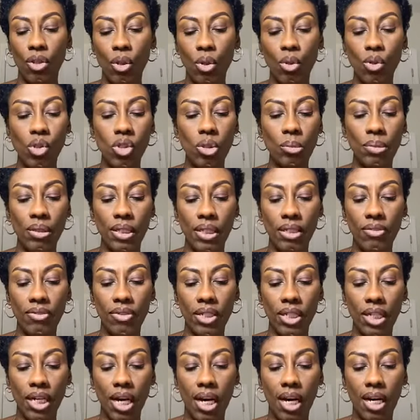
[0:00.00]
Those who believe
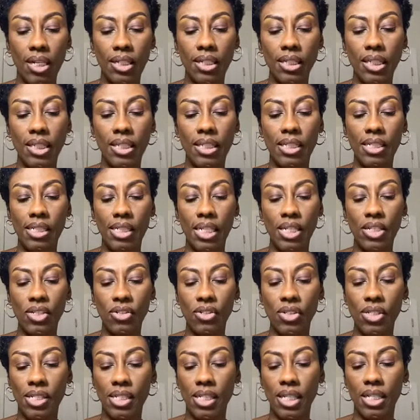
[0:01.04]
in God, it is
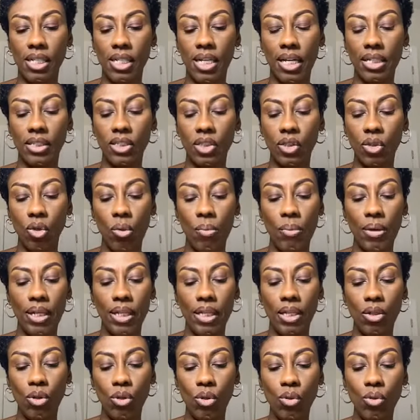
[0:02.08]
interesting that so
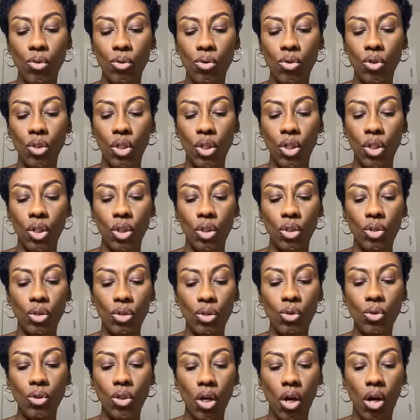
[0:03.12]
many who
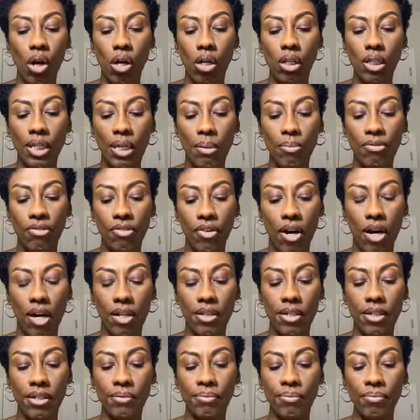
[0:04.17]
do call him
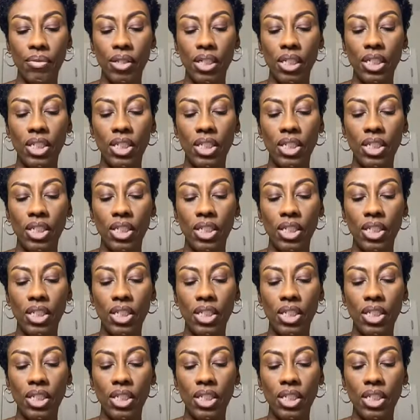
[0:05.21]
Father